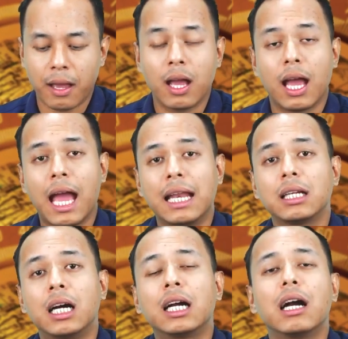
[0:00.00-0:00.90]
And
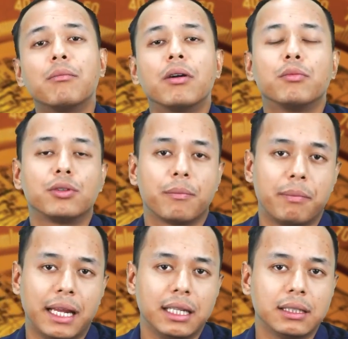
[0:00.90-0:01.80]
Ganga-Brahmaputra
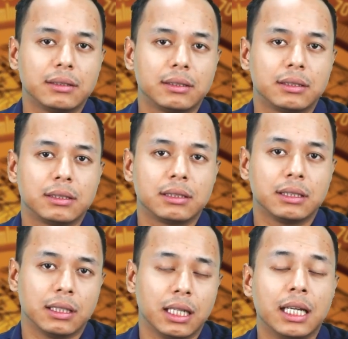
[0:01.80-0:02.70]
plain,
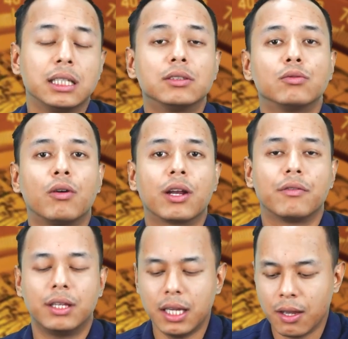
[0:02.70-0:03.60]
it is one of
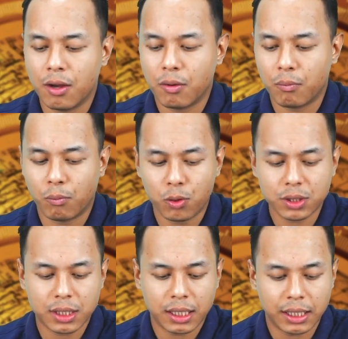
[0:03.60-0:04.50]
the
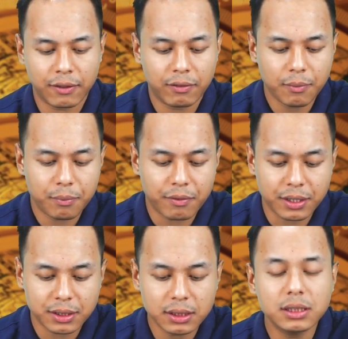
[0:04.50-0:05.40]
most developed
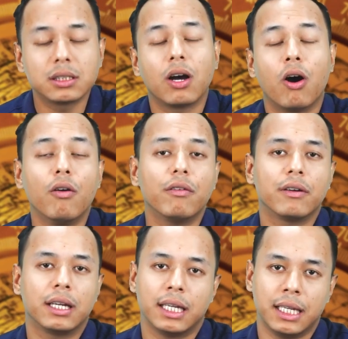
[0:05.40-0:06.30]
regions of
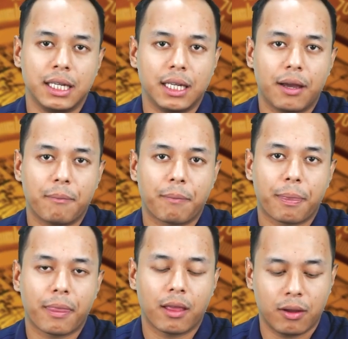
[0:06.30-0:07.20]
India.
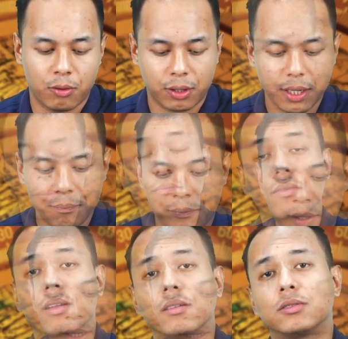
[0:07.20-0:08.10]
Okay,
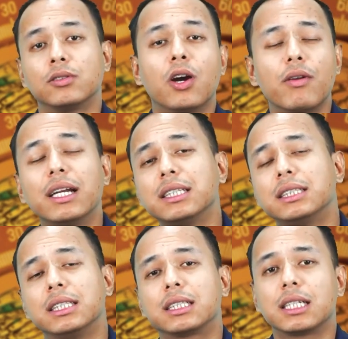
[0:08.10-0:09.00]
so now let us
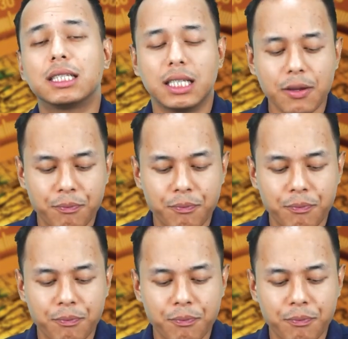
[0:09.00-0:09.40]
discuss the